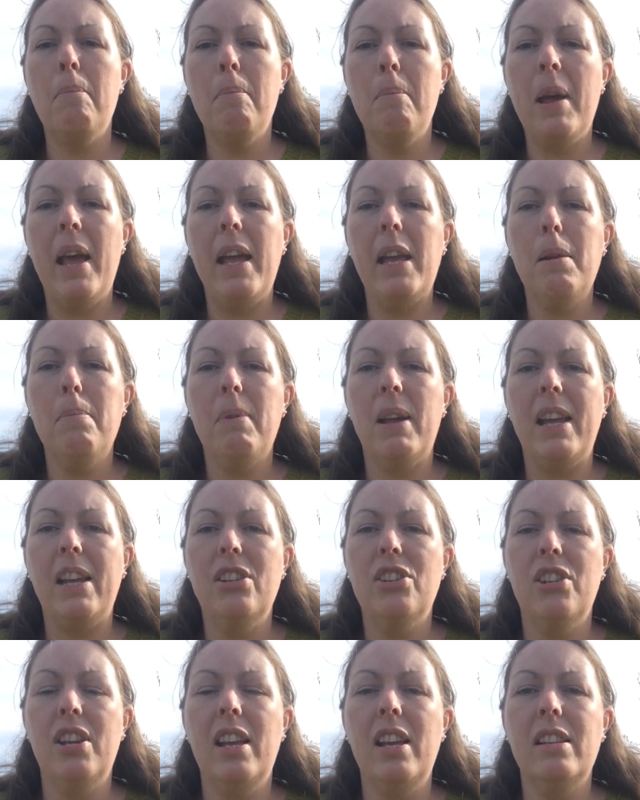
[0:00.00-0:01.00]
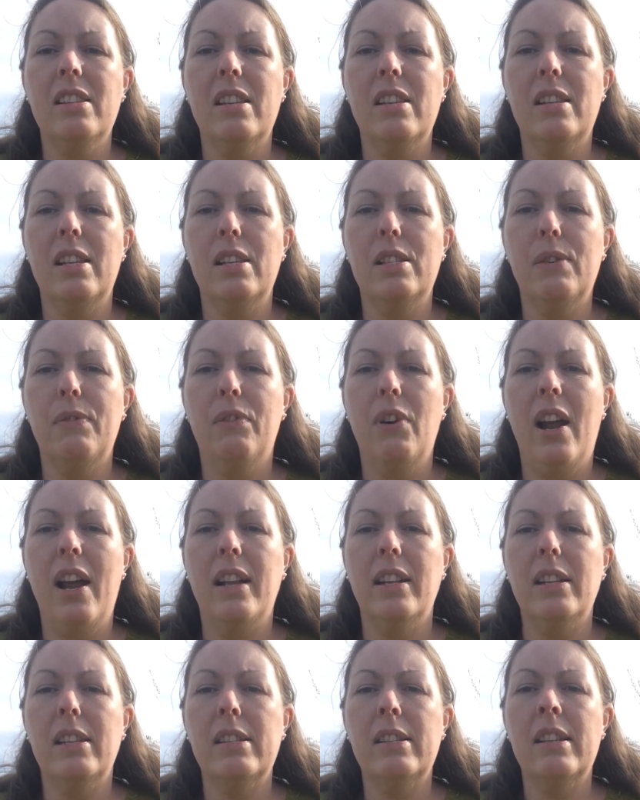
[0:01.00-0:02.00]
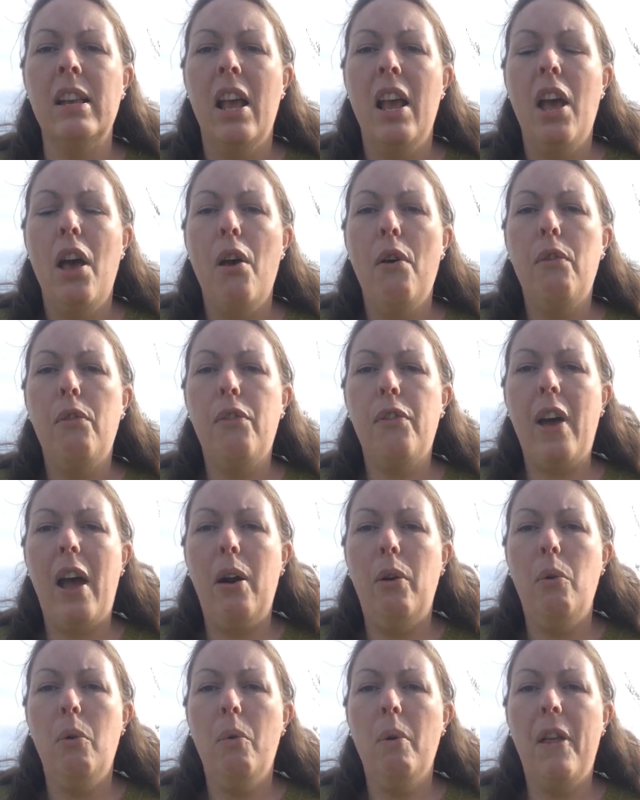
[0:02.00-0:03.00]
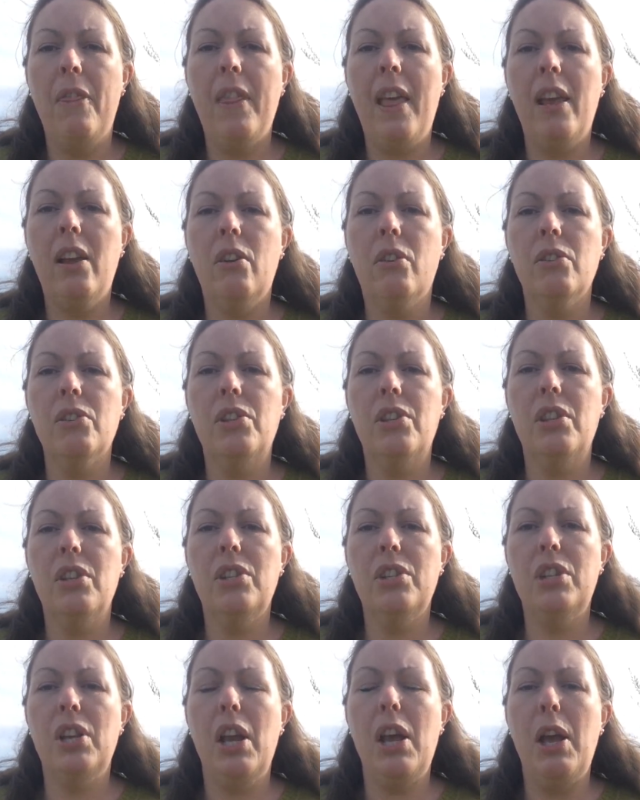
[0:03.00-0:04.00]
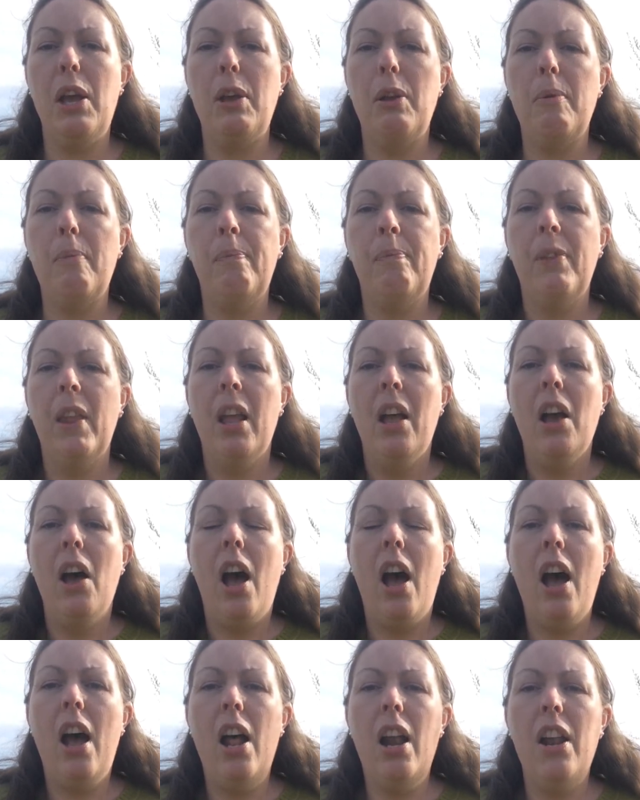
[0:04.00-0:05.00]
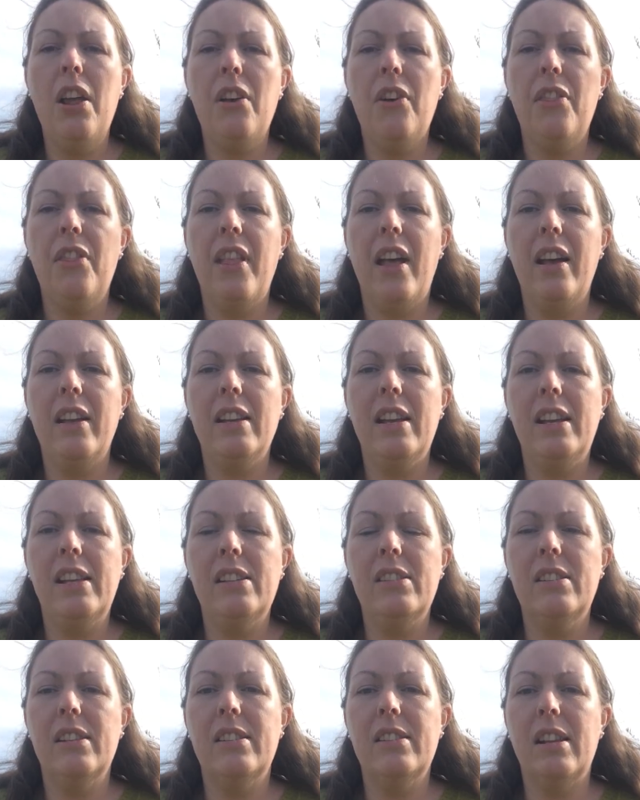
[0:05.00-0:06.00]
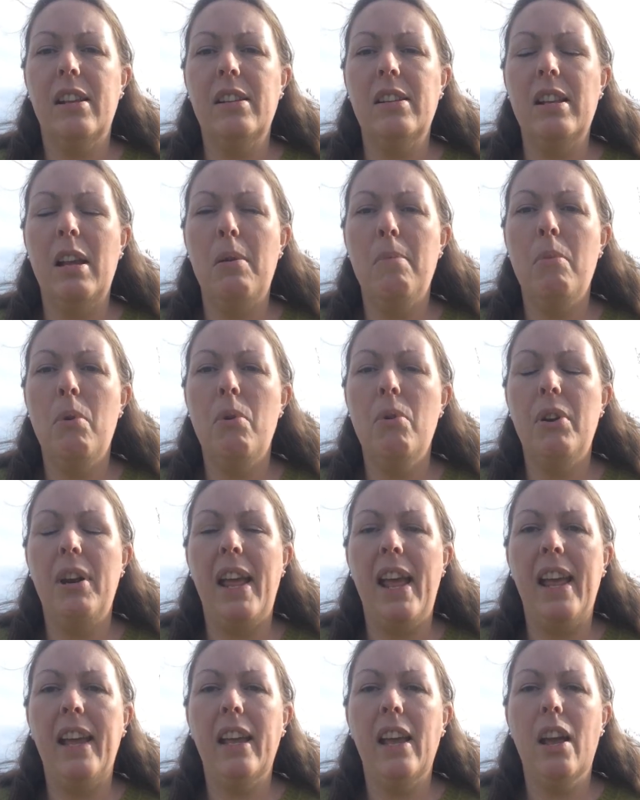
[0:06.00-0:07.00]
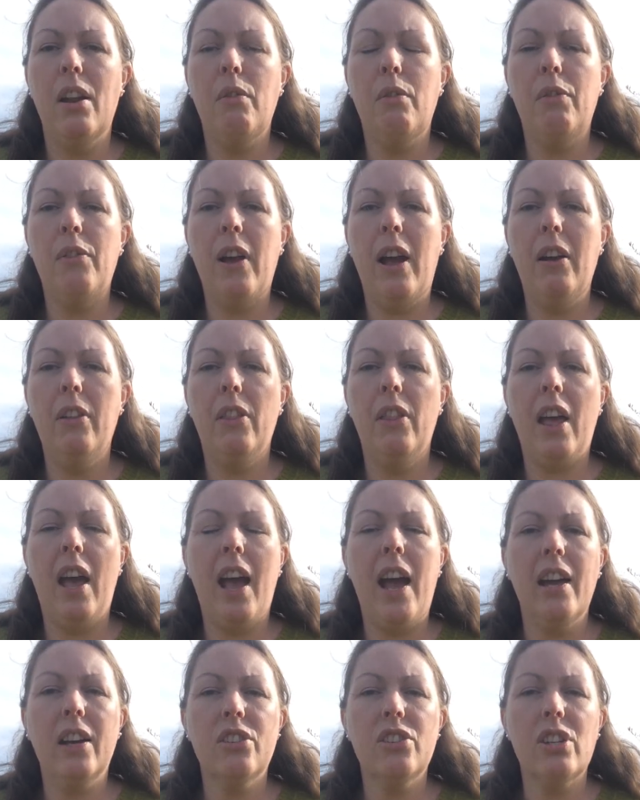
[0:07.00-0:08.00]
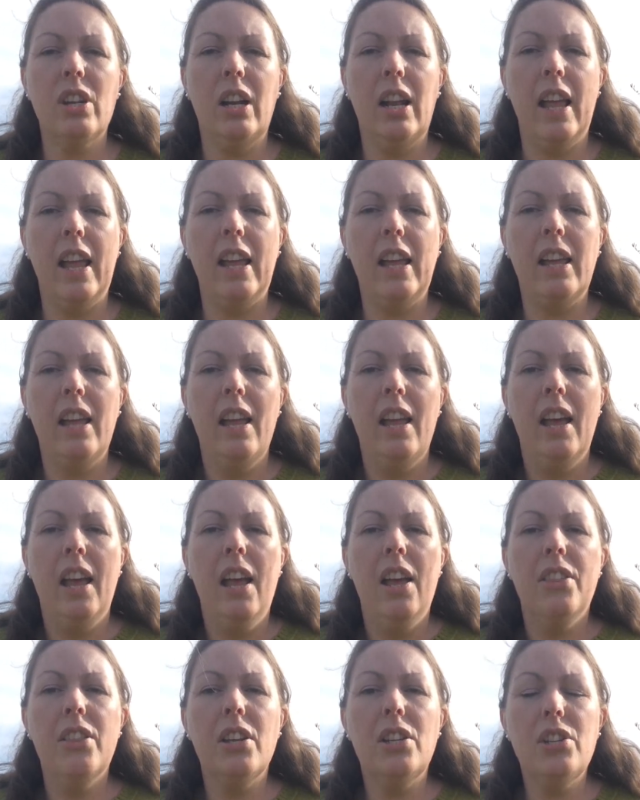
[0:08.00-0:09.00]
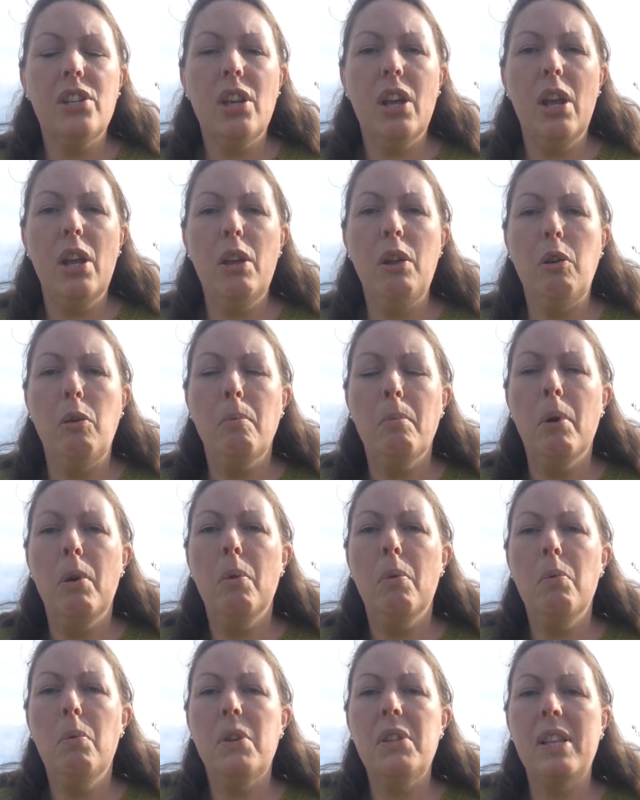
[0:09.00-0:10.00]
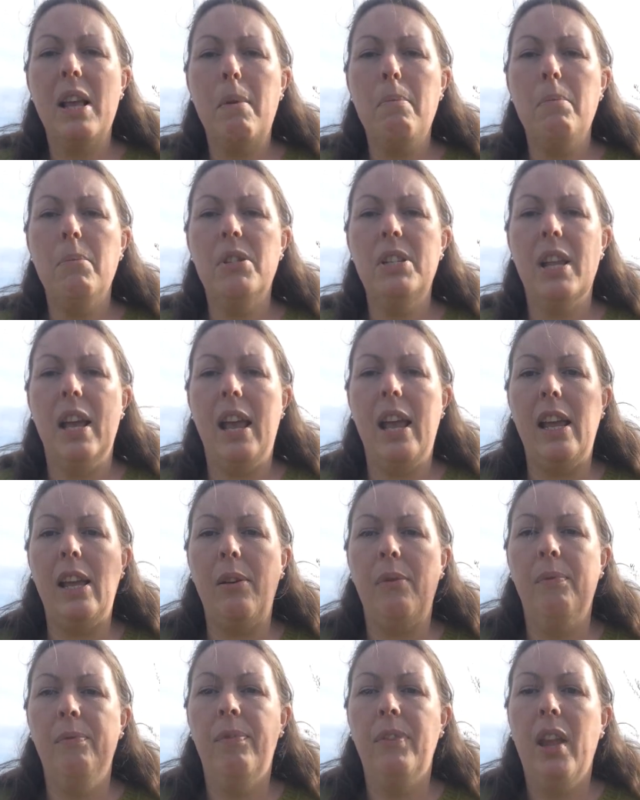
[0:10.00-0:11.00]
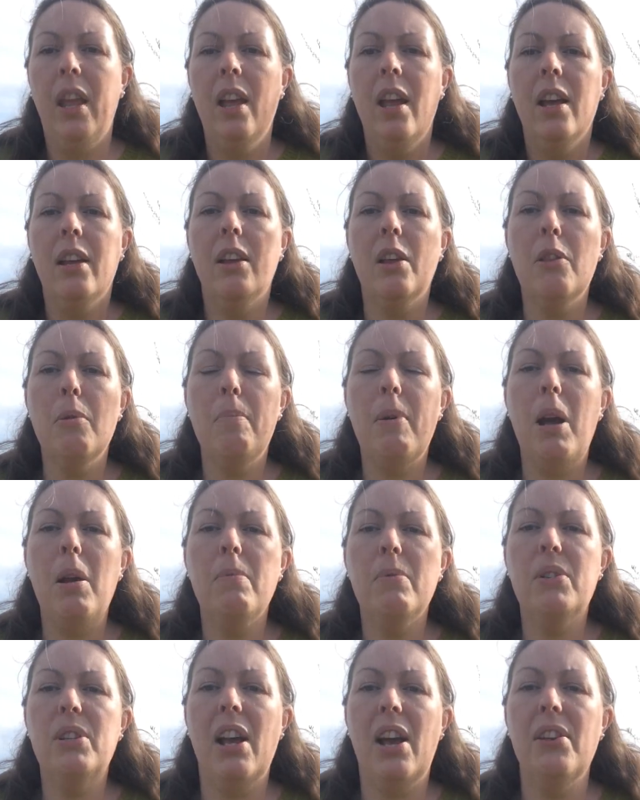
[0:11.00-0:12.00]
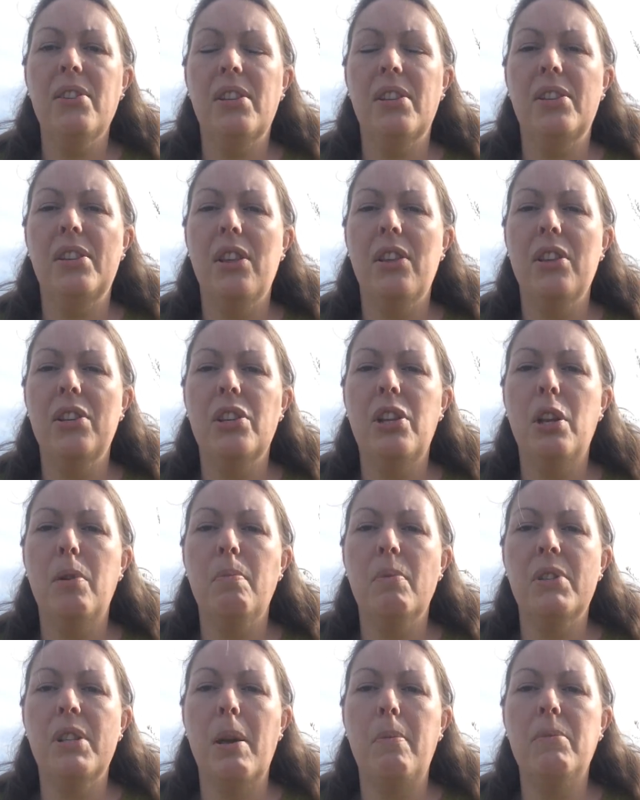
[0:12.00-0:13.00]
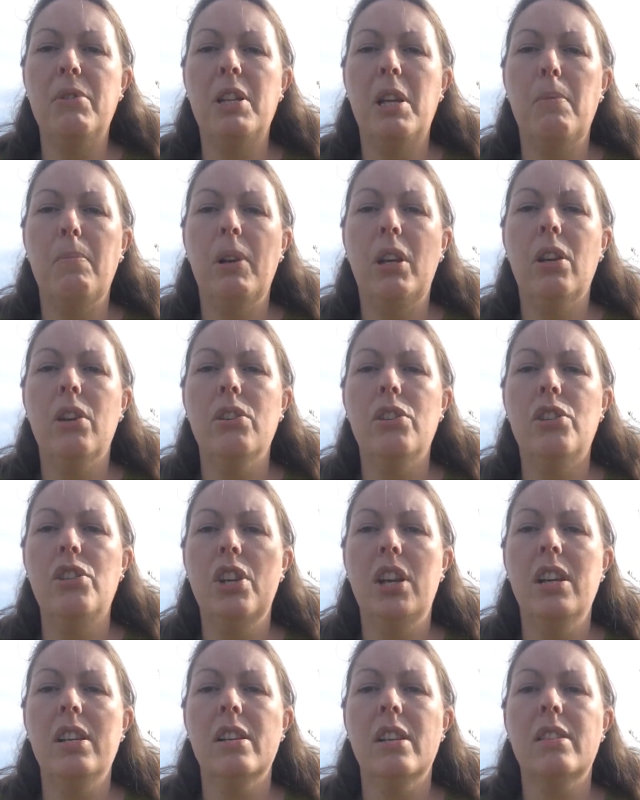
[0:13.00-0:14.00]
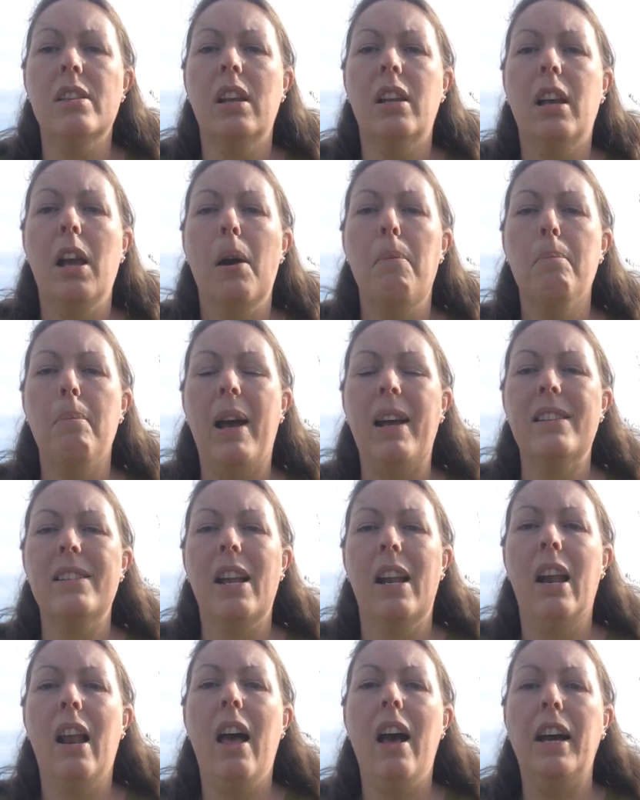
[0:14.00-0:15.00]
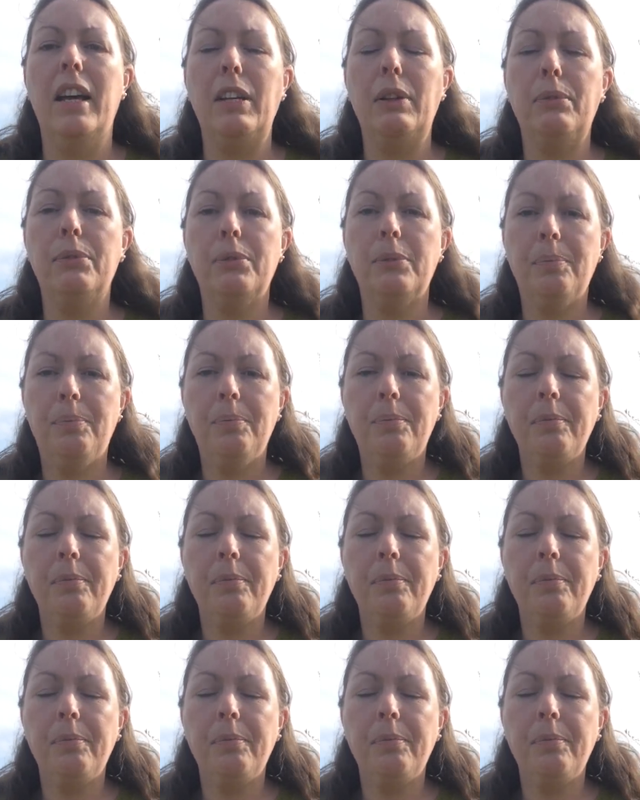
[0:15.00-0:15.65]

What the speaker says: maybe Jesus's friends felt when they got to the tomb early on that Easter Sunday morning and found that actually the tomb was empty. Now, the Bible tells us that the tomb was empty because Jesus had come back to life